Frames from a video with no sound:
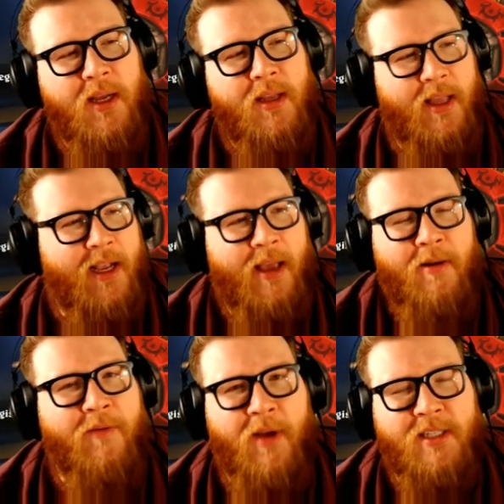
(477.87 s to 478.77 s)
Like I don't
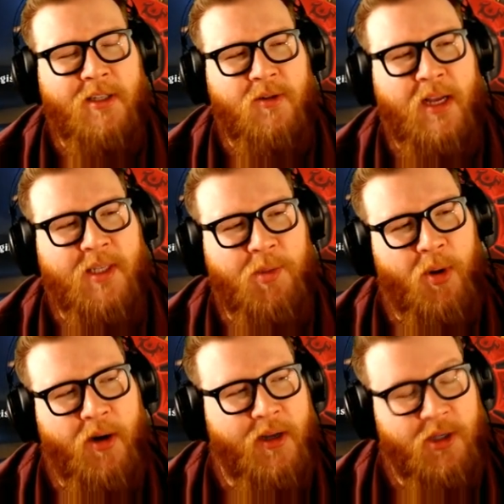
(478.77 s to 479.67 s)
have rights to Jurassic
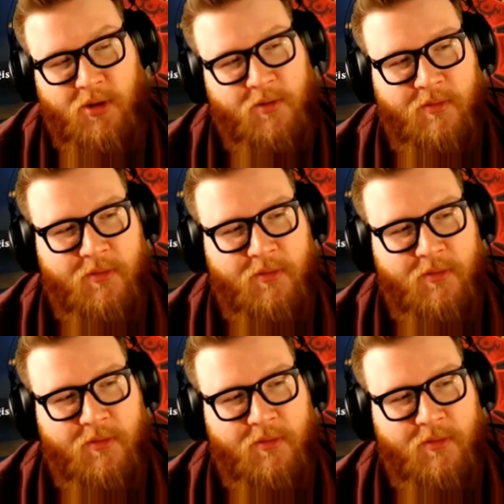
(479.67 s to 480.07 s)
Park. I shouldn't,